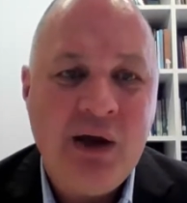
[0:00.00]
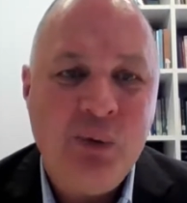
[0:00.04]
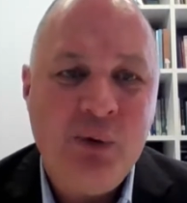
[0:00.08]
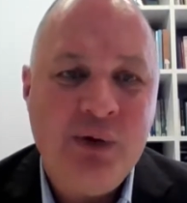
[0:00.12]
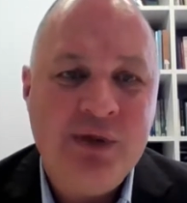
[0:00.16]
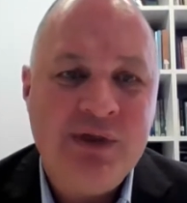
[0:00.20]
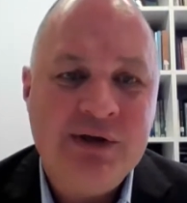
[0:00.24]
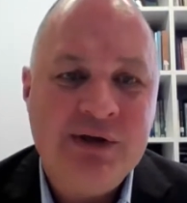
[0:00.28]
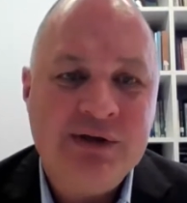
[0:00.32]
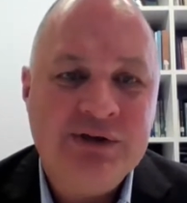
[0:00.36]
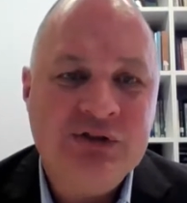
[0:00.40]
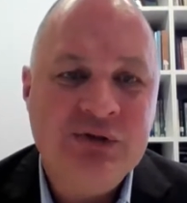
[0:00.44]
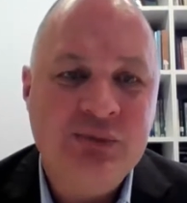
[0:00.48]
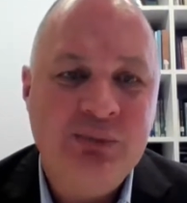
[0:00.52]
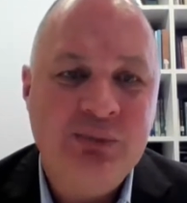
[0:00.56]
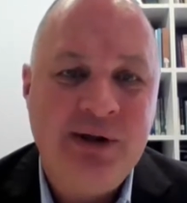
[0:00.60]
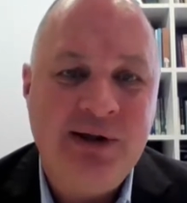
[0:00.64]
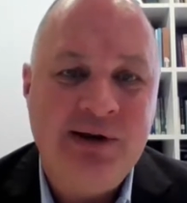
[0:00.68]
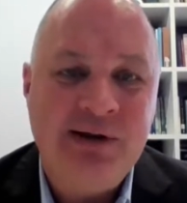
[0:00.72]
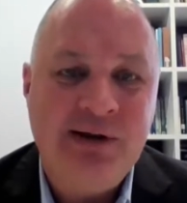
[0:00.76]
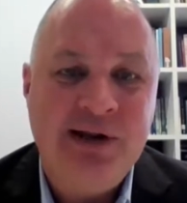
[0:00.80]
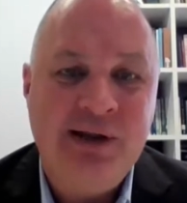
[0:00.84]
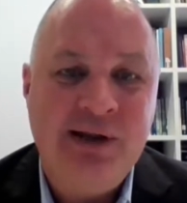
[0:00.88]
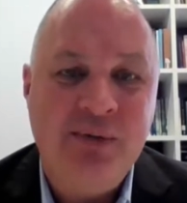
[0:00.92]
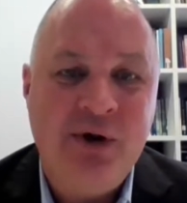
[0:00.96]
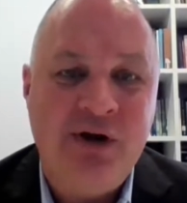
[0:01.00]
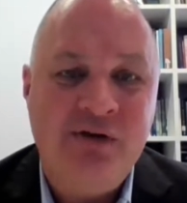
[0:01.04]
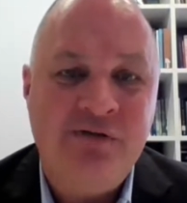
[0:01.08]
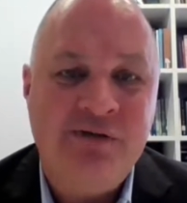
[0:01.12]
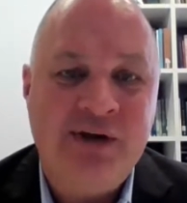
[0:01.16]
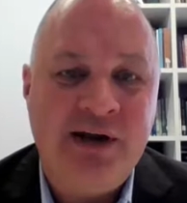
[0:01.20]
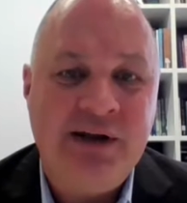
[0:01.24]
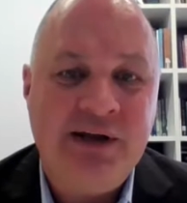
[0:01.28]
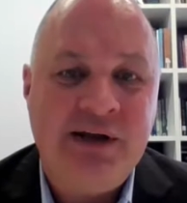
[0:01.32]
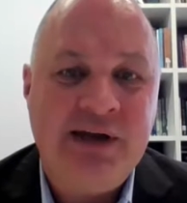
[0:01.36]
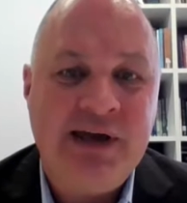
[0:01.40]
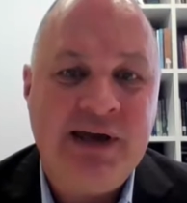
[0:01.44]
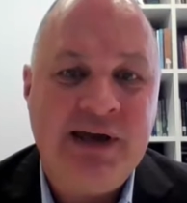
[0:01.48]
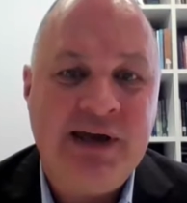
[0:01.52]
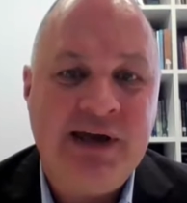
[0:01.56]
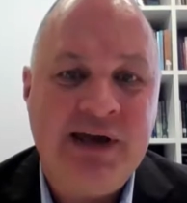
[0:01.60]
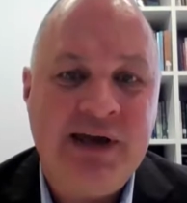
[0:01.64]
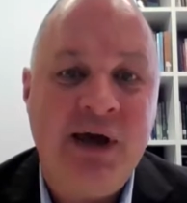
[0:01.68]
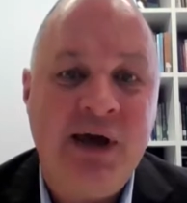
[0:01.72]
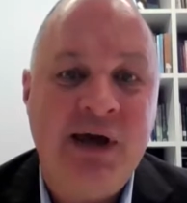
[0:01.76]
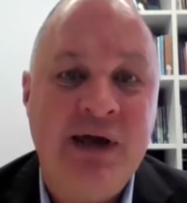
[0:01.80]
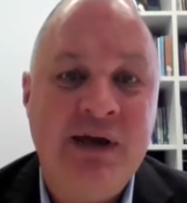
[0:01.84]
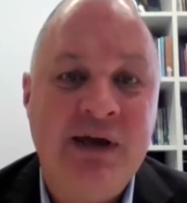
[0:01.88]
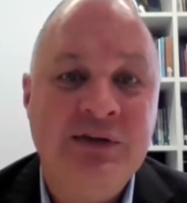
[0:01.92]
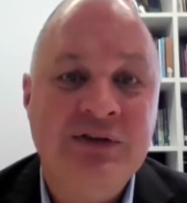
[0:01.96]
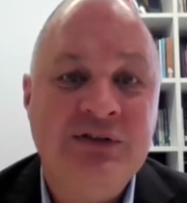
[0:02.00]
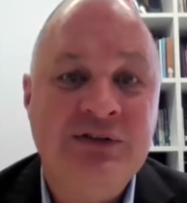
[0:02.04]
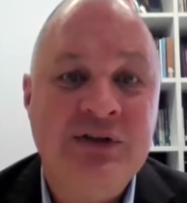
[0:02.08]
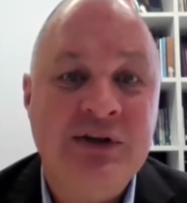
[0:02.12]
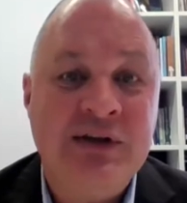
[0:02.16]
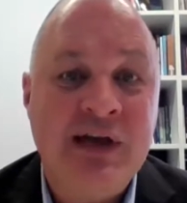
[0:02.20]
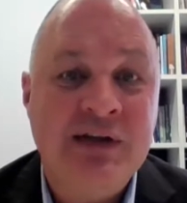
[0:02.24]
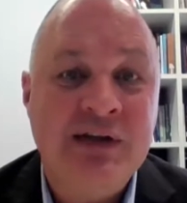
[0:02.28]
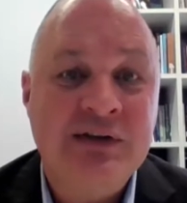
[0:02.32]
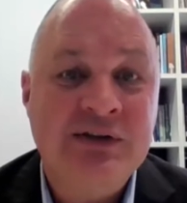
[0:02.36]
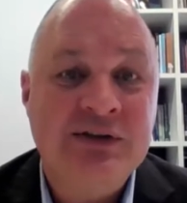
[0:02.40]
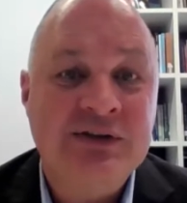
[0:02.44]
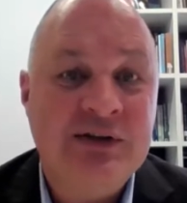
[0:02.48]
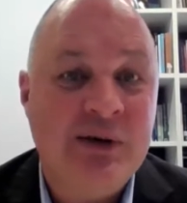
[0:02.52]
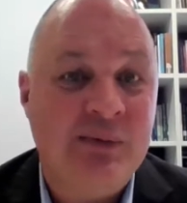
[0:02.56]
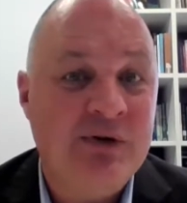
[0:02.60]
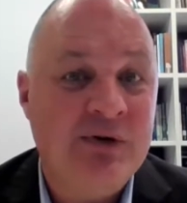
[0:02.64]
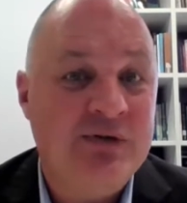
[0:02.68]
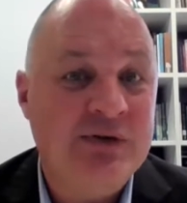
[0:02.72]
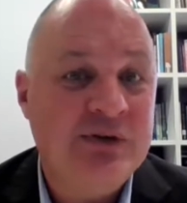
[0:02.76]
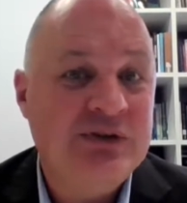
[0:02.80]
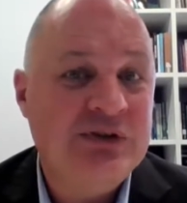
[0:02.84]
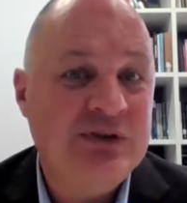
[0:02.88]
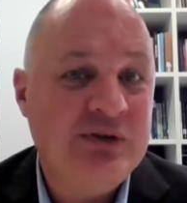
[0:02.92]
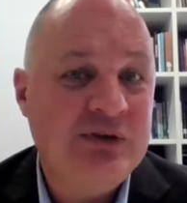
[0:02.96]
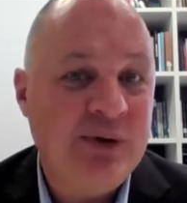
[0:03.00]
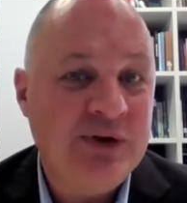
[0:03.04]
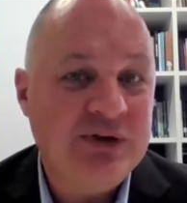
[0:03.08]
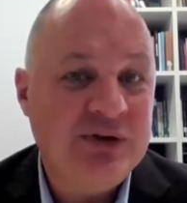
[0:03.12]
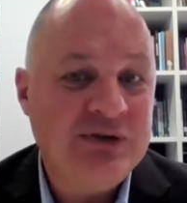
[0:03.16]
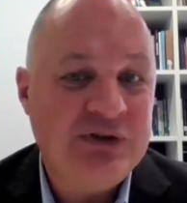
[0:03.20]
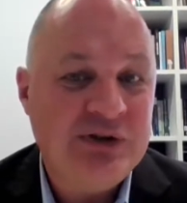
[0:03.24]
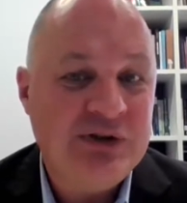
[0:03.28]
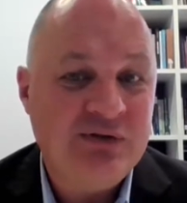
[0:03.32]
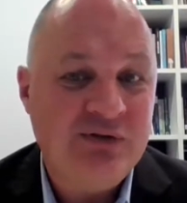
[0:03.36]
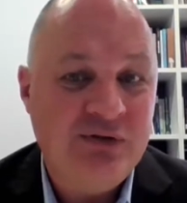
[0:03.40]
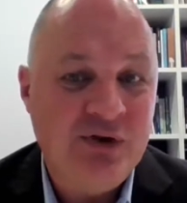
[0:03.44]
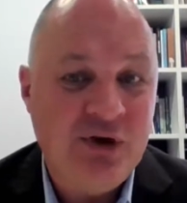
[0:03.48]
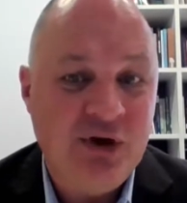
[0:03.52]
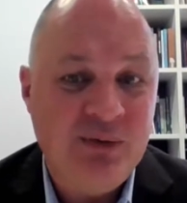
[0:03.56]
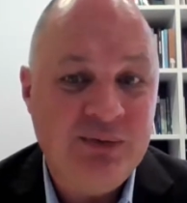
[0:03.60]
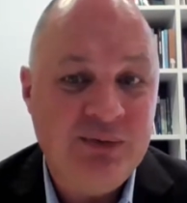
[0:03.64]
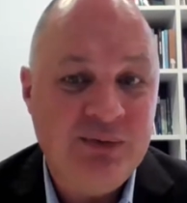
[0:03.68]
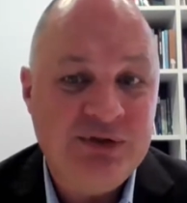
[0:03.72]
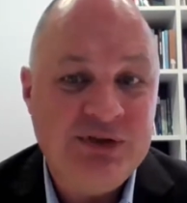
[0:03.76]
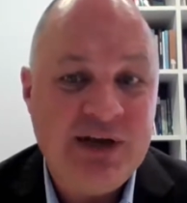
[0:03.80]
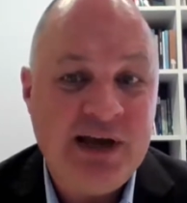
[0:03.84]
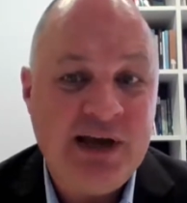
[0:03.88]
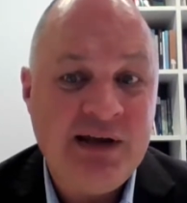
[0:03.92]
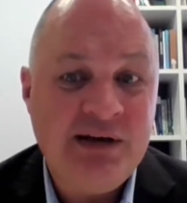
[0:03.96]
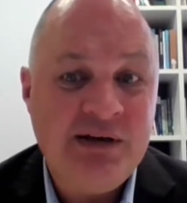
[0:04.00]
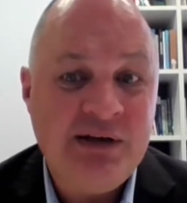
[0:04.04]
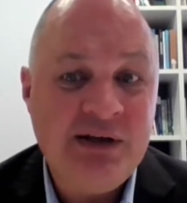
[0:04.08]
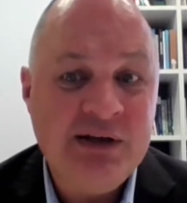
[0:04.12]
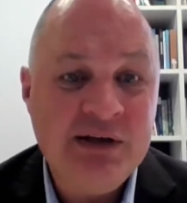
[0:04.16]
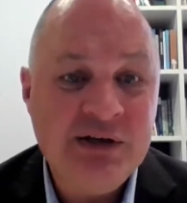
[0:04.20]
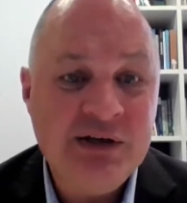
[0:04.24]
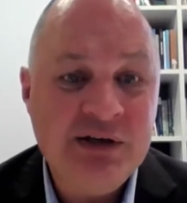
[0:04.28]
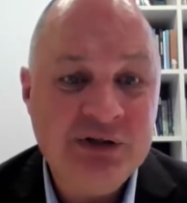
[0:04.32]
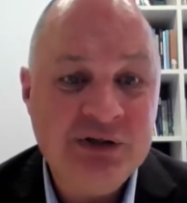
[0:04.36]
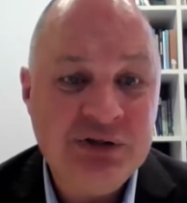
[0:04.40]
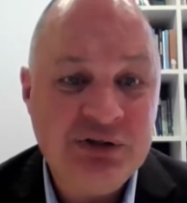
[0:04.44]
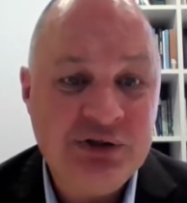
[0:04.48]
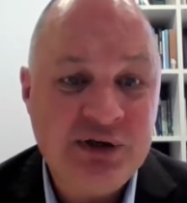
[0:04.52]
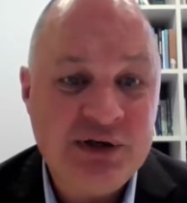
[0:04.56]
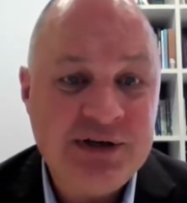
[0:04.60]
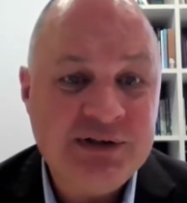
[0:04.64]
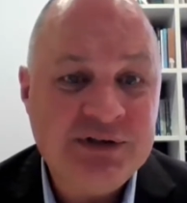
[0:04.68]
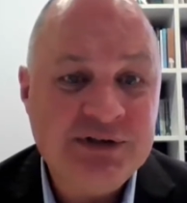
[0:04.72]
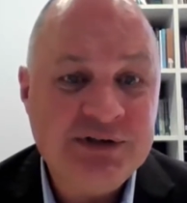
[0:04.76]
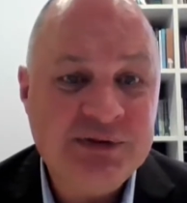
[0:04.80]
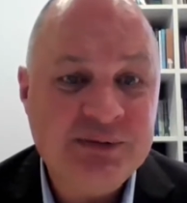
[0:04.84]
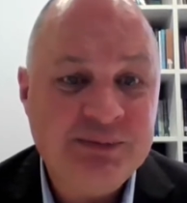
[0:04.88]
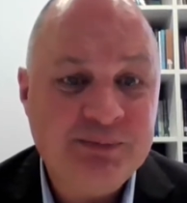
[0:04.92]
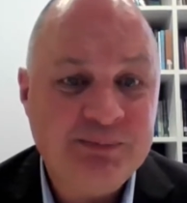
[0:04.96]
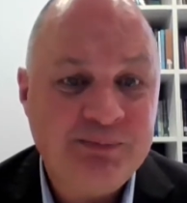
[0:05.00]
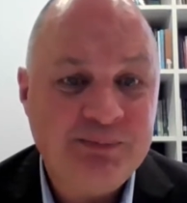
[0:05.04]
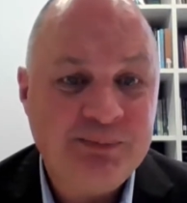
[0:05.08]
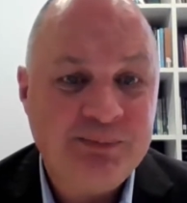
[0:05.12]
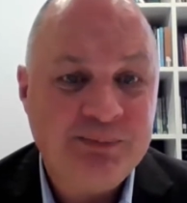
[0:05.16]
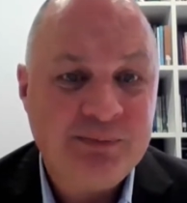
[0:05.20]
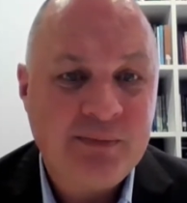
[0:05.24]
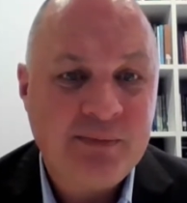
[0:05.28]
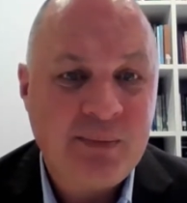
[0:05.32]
with its politically motivated campaigns against some of its domestic firms and industries.